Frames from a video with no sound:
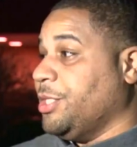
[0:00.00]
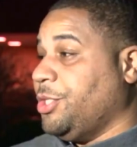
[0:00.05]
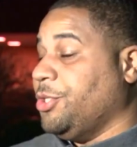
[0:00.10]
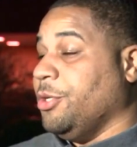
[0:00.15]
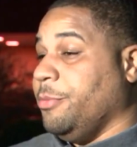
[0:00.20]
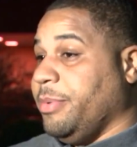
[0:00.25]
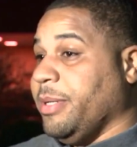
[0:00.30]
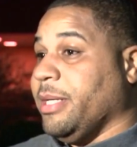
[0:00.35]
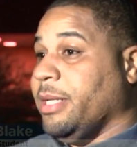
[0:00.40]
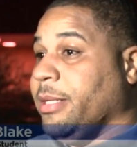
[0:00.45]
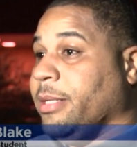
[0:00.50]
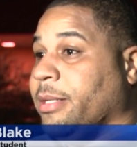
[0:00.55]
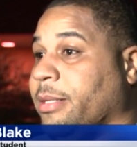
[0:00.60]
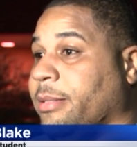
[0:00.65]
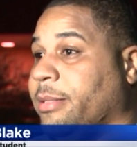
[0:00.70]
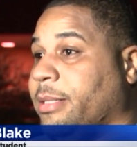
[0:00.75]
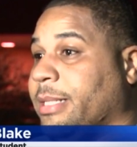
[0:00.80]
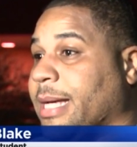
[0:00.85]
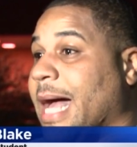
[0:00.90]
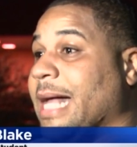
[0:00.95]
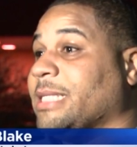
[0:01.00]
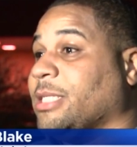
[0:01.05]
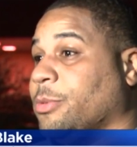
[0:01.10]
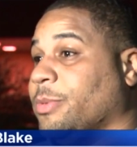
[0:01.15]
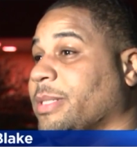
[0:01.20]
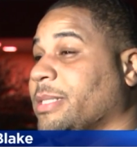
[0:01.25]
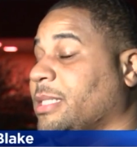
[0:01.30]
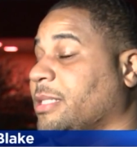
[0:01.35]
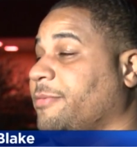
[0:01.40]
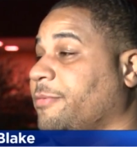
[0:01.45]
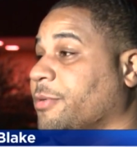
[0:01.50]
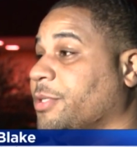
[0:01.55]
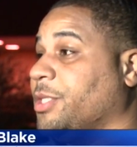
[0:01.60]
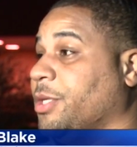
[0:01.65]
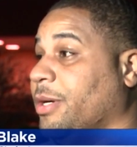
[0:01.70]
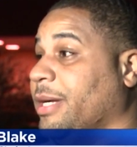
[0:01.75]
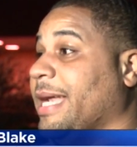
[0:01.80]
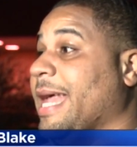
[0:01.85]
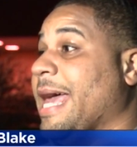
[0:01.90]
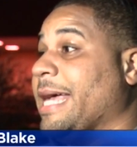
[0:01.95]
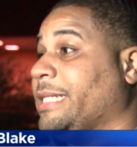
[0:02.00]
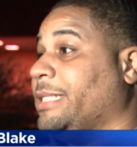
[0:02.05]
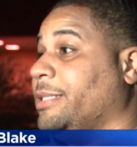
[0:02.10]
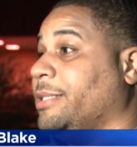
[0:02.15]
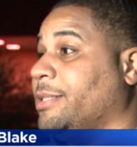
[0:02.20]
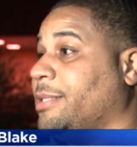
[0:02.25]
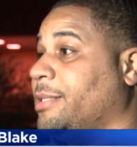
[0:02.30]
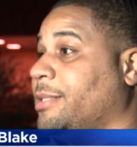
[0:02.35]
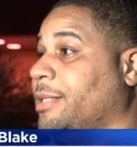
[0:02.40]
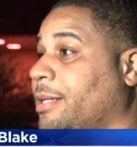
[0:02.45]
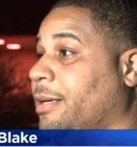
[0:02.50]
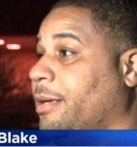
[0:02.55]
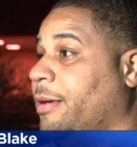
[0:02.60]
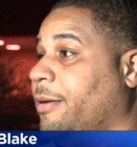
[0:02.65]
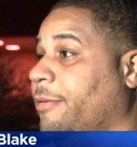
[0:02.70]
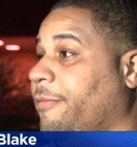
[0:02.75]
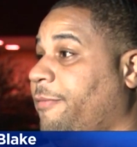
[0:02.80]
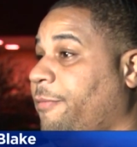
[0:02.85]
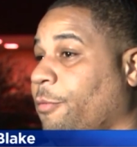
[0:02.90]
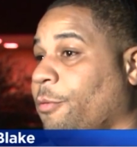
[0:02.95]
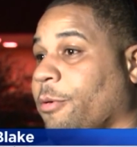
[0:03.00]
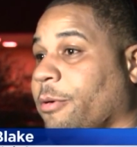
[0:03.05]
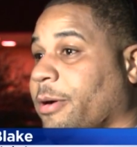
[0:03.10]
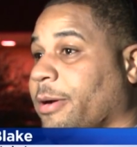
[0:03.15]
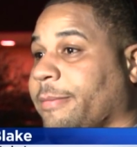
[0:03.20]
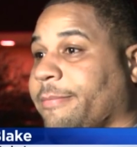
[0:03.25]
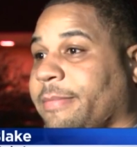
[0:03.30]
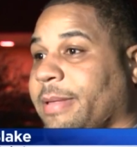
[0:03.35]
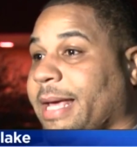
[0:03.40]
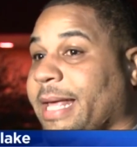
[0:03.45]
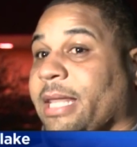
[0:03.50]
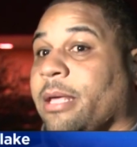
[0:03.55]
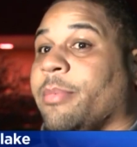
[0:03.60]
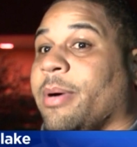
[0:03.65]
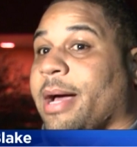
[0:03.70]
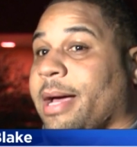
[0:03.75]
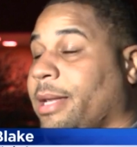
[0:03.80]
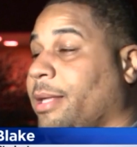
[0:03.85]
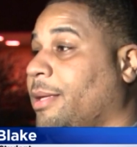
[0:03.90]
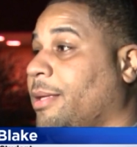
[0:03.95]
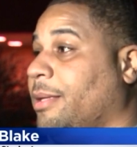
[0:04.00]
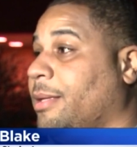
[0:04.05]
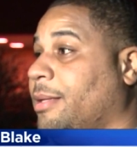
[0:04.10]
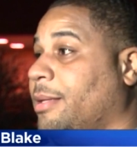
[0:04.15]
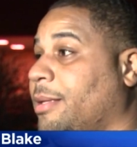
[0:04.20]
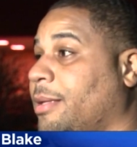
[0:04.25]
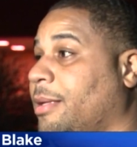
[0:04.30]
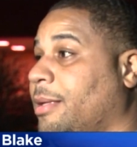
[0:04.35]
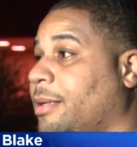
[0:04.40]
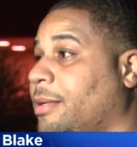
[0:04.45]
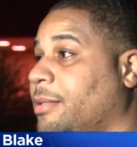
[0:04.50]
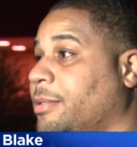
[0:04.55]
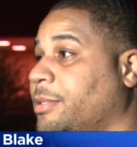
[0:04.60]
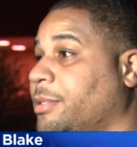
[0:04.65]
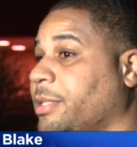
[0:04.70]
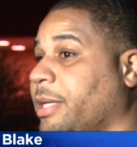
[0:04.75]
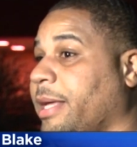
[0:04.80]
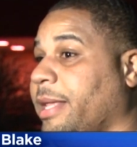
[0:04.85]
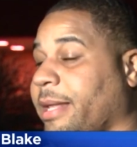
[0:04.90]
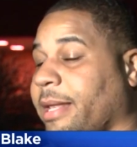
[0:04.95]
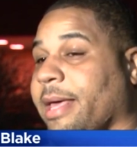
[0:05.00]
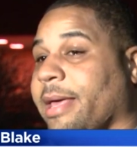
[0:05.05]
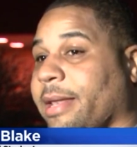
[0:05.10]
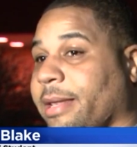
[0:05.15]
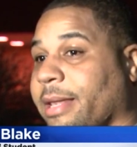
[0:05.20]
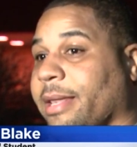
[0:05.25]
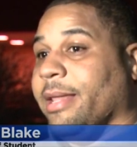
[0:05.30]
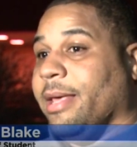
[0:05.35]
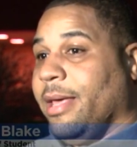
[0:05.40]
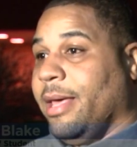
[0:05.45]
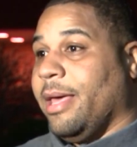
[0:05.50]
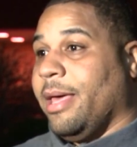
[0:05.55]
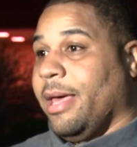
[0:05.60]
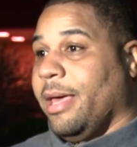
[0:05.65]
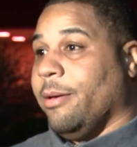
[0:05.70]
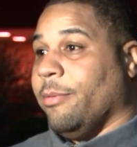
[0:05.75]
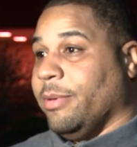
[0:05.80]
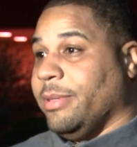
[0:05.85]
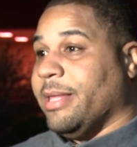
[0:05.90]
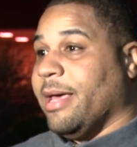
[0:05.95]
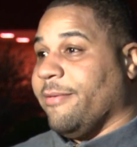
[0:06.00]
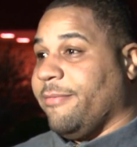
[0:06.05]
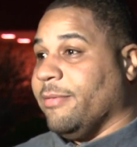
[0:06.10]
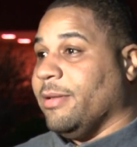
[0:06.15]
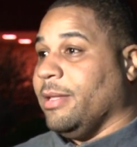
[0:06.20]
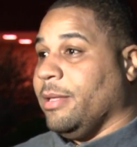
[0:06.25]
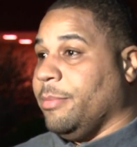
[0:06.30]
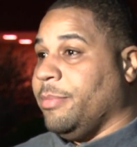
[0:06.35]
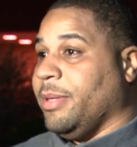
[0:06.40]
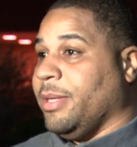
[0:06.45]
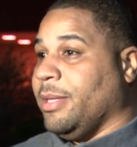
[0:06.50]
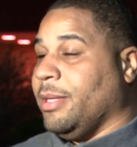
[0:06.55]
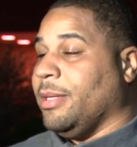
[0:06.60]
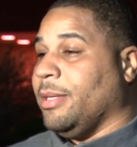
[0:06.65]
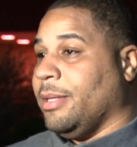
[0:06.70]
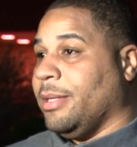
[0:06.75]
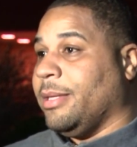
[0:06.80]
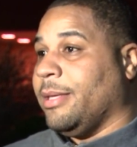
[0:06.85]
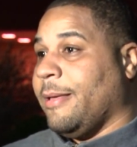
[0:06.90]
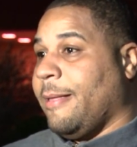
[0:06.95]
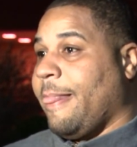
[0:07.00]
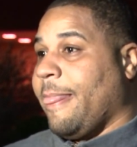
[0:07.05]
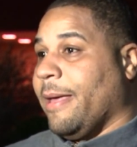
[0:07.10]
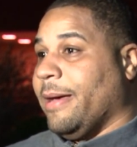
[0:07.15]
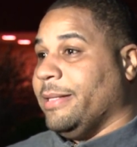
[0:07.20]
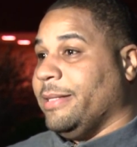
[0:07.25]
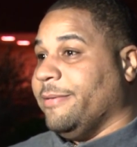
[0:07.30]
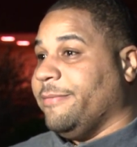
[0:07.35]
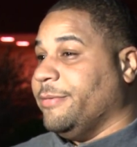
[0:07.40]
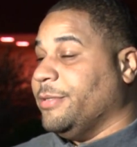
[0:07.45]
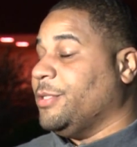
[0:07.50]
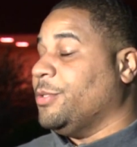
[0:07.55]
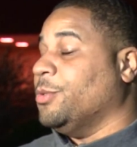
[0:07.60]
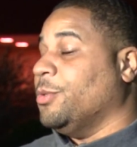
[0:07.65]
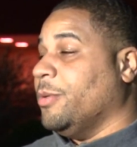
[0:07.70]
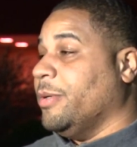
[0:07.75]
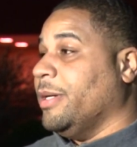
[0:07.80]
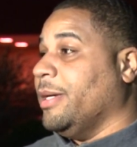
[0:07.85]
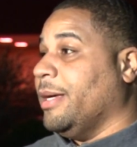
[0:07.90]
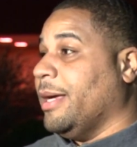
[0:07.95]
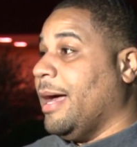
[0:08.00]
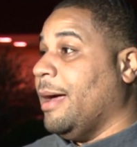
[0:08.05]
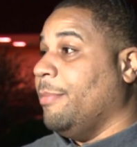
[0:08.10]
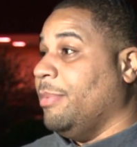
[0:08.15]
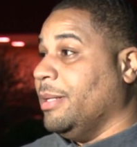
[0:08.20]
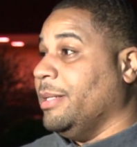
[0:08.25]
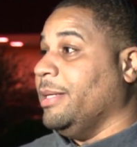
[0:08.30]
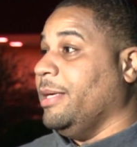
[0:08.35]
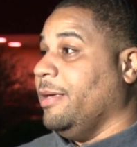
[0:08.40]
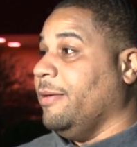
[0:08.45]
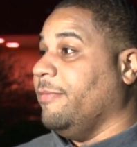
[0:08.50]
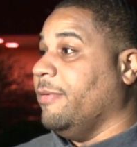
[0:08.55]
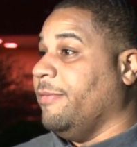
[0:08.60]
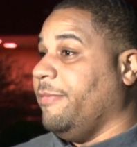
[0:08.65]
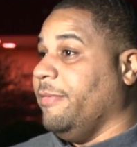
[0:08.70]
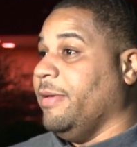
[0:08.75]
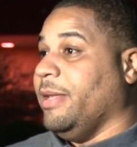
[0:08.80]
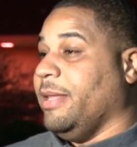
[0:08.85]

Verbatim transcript: There should be consequences for certain actions for anybody shoes, and, and it would definitely be a different story, I believe, if